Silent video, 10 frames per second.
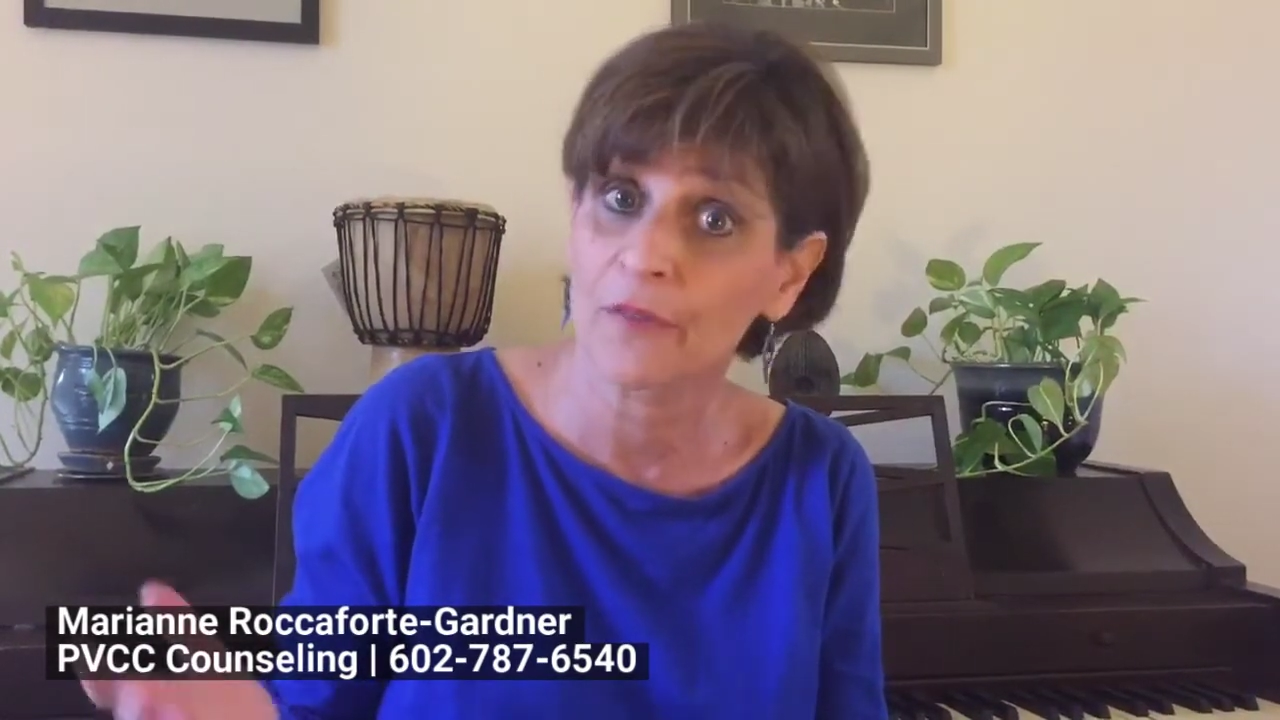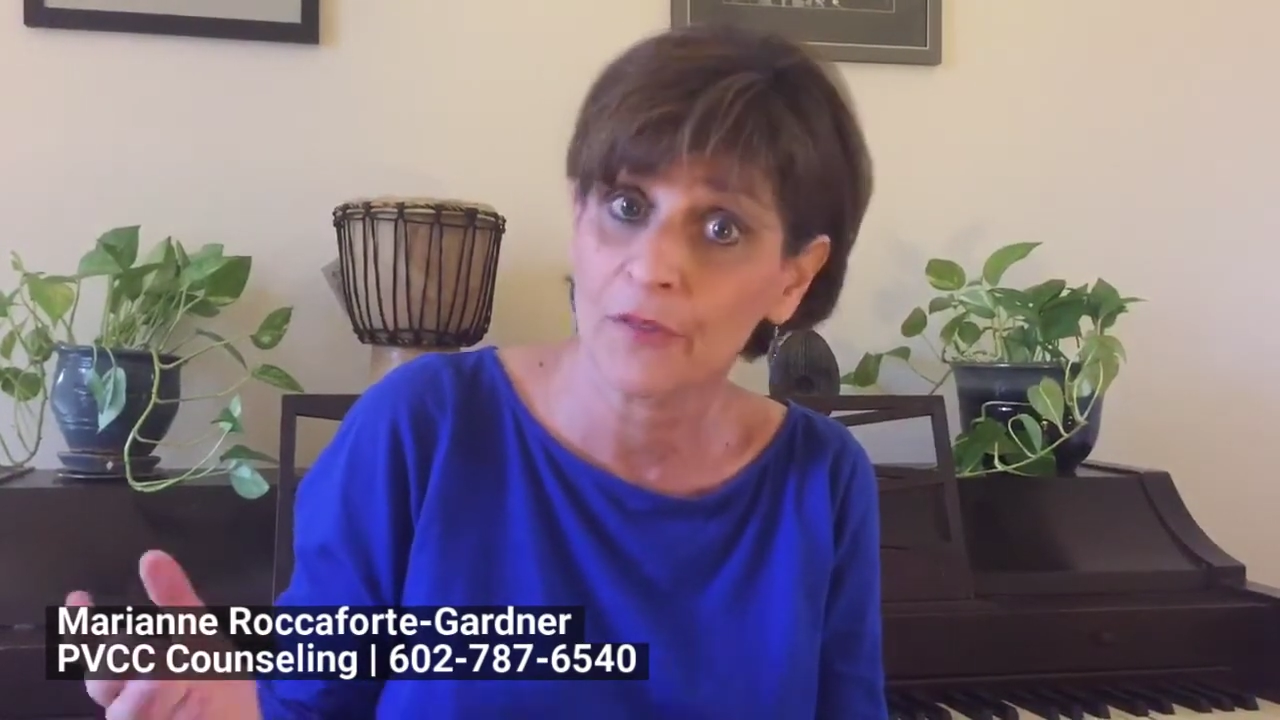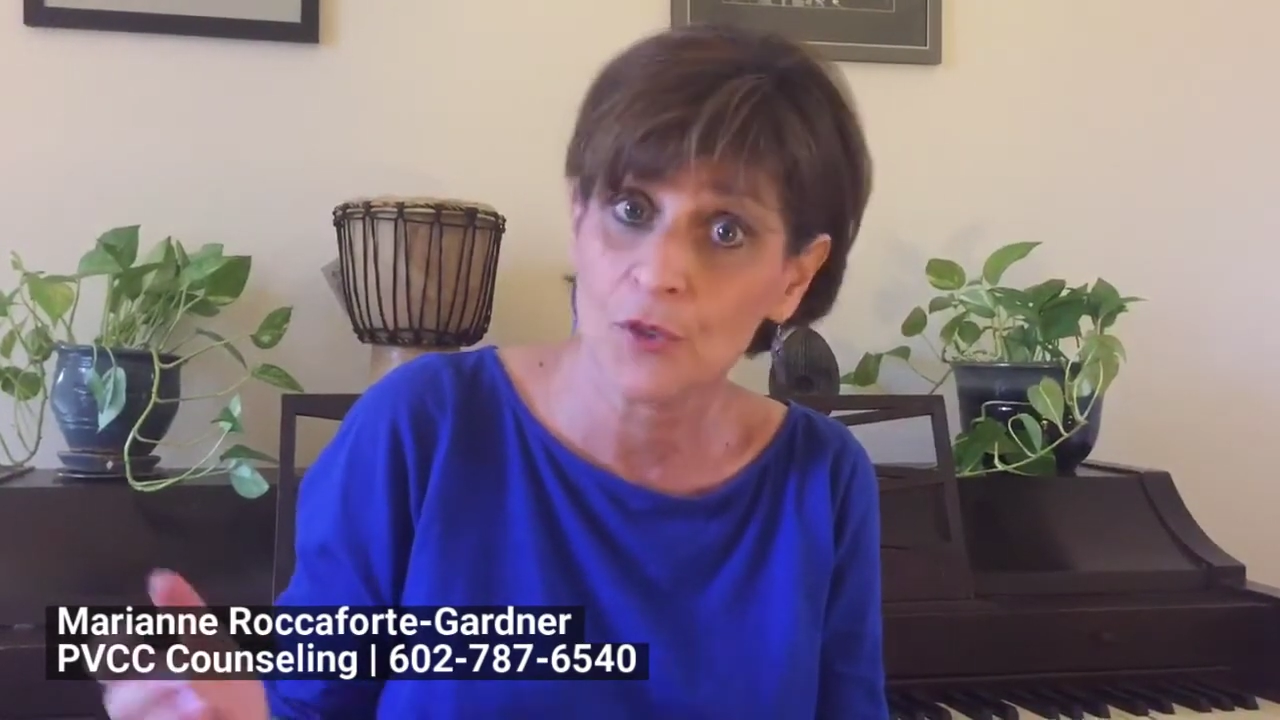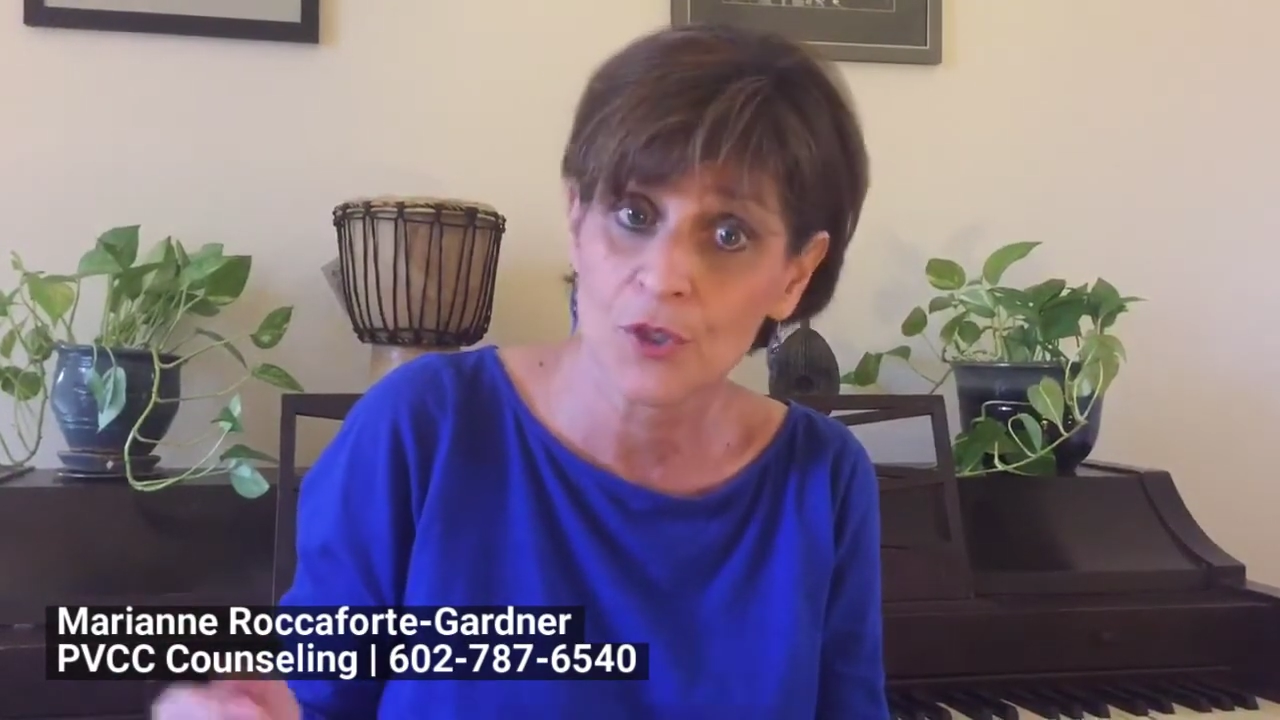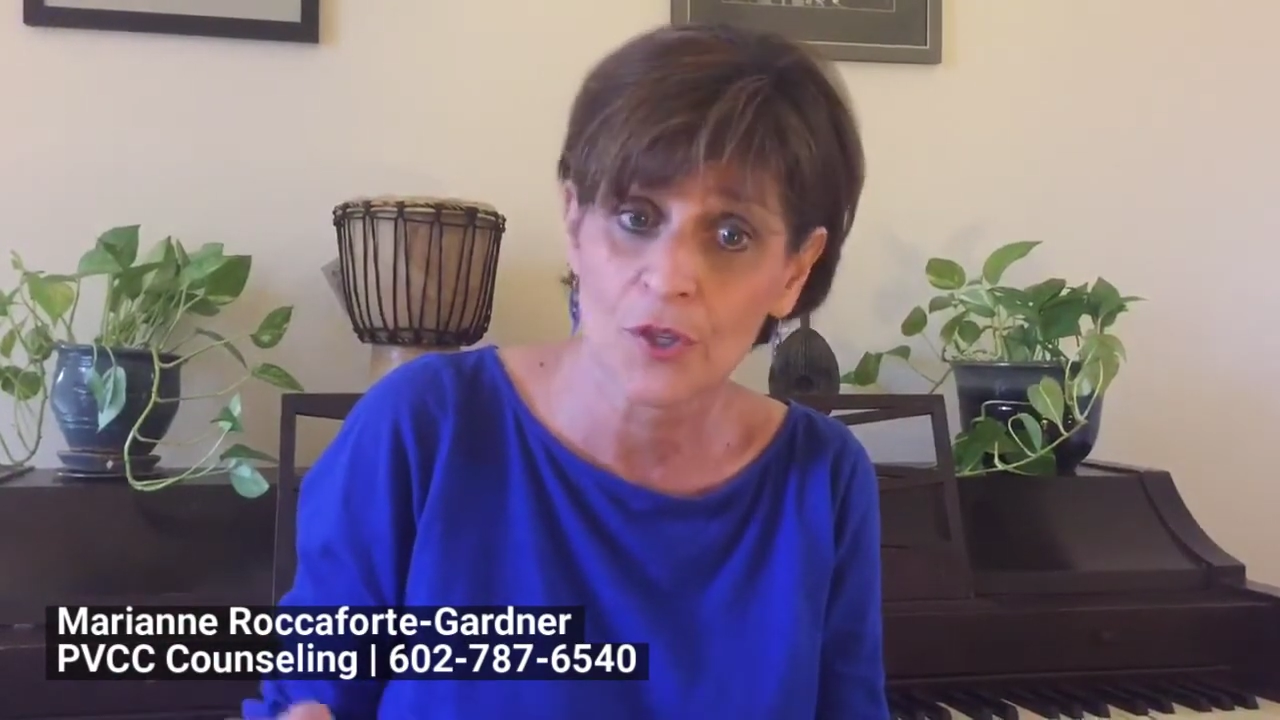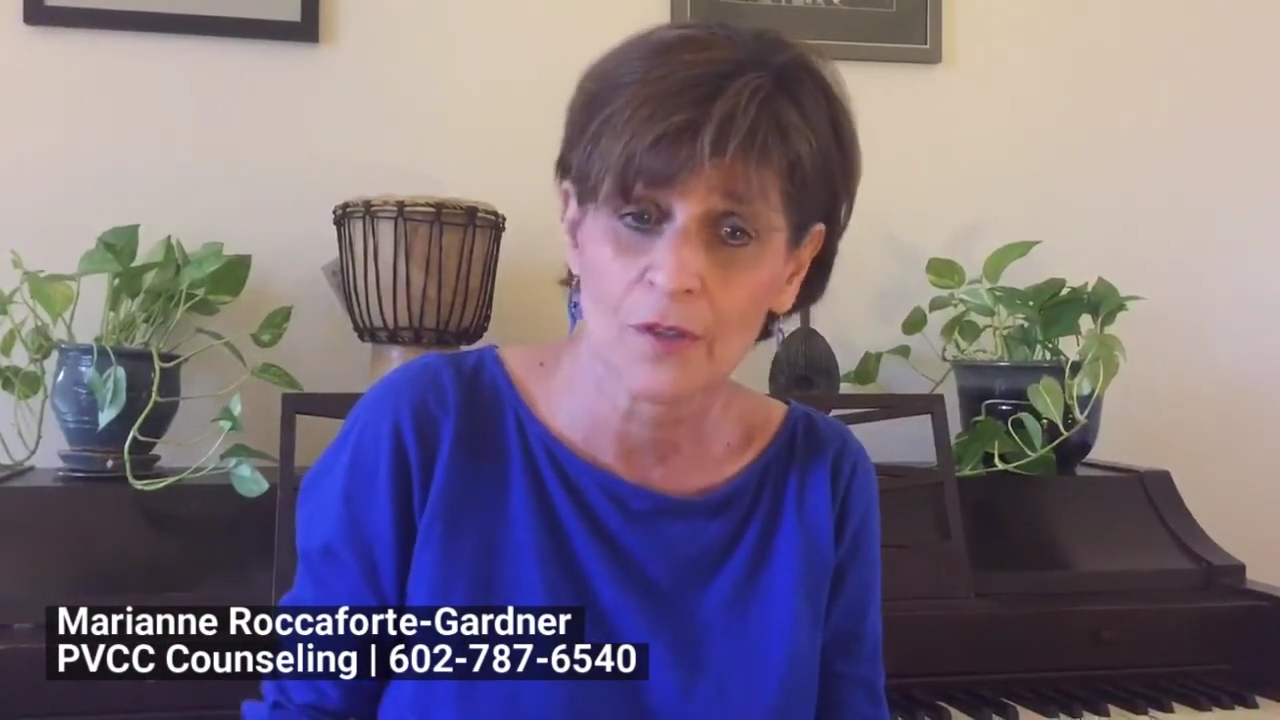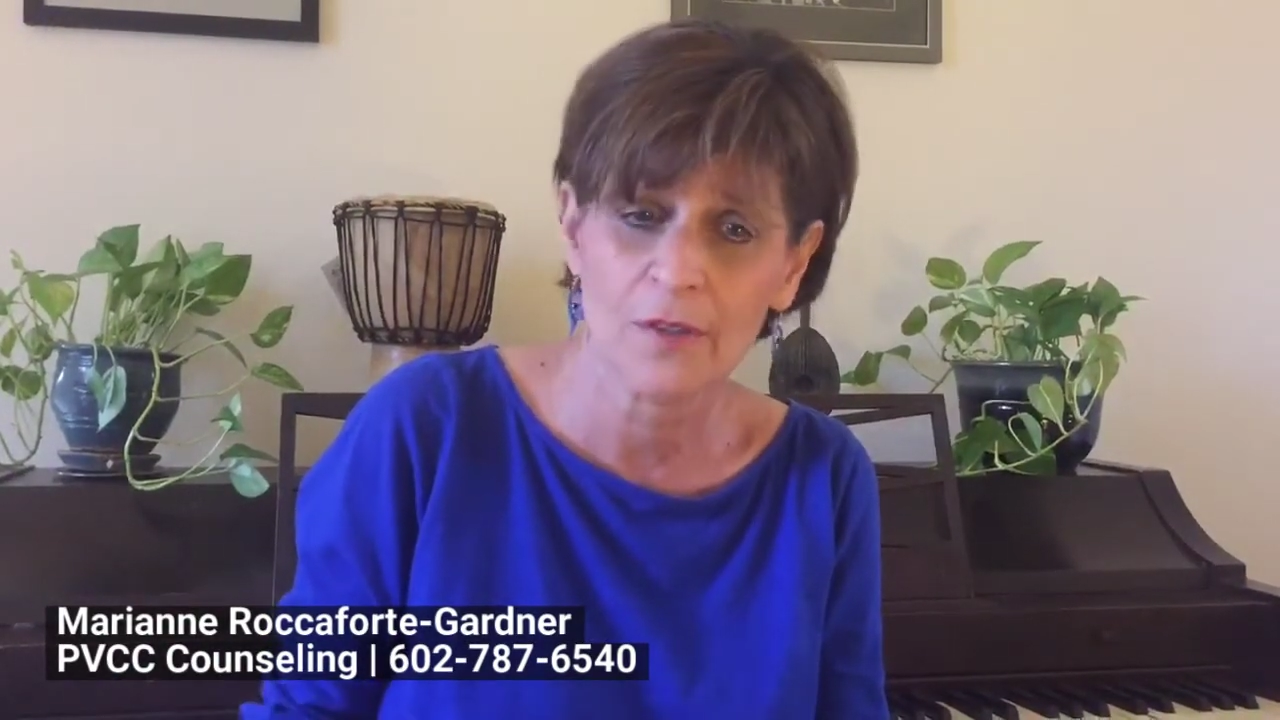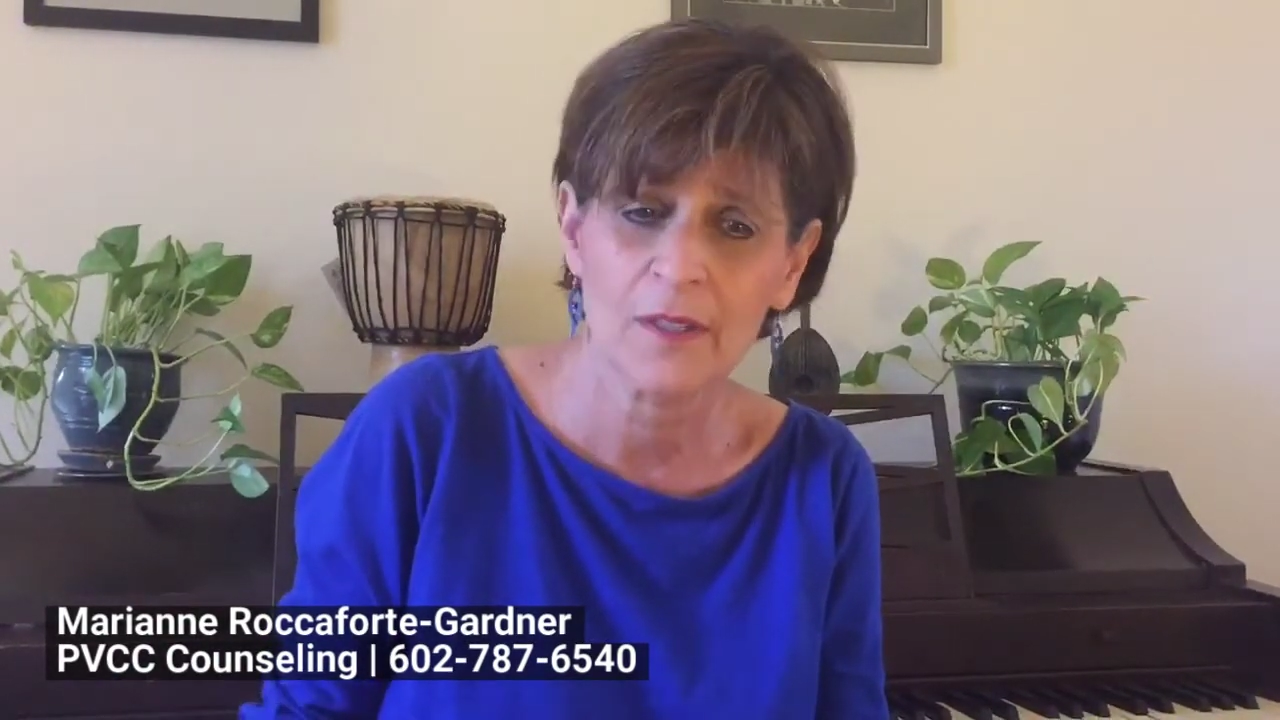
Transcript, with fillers: the future.